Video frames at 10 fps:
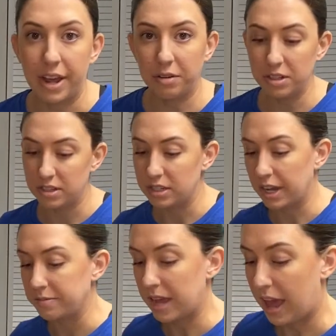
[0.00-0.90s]
is the time
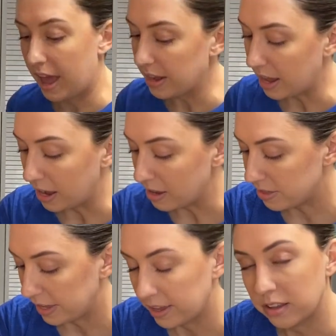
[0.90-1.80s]
to add
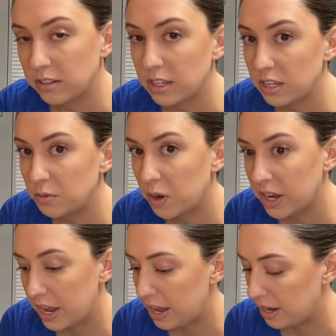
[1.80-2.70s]
anything else that you want to
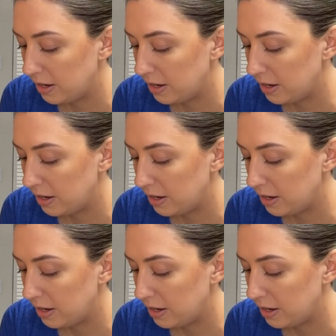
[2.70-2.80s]
add.